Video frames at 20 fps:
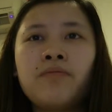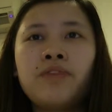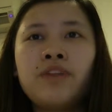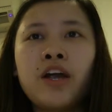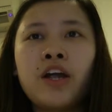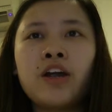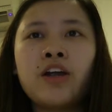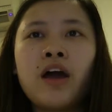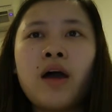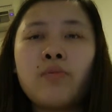
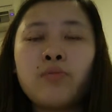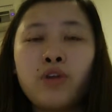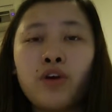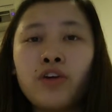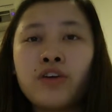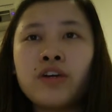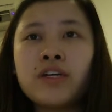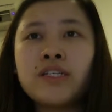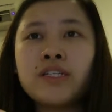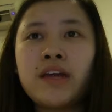their
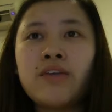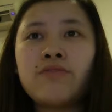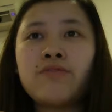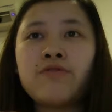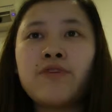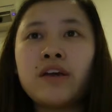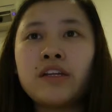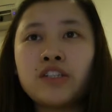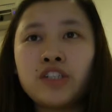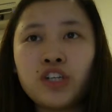employees and
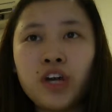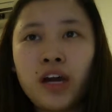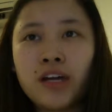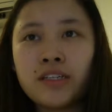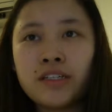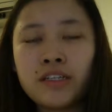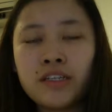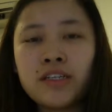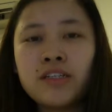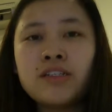
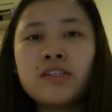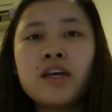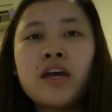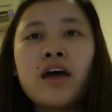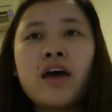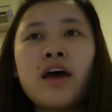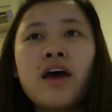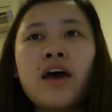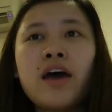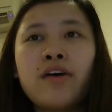franchisees
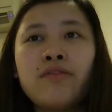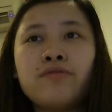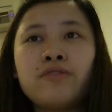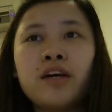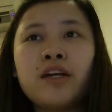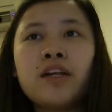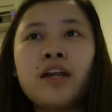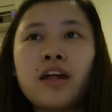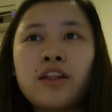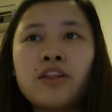have
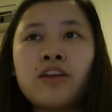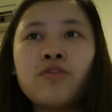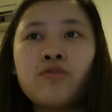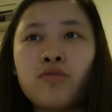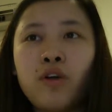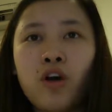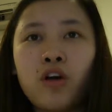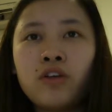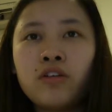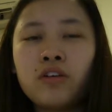done nothing
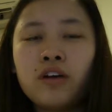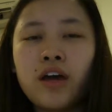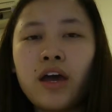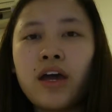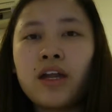wrong,